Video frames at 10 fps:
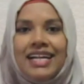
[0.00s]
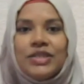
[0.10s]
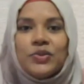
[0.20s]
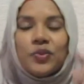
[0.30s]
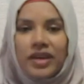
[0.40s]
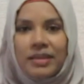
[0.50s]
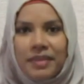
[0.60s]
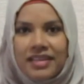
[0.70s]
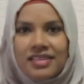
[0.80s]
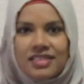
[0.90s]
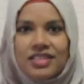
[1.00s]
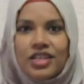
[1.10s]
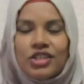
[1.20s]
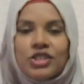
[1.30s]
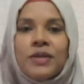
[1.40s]
you want to make this
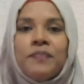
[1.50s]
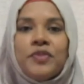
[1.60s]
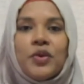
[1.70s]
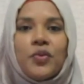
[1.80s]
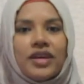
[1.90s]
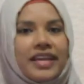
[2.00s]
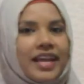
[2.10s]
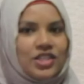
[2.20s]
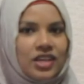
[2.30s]
dish, you want to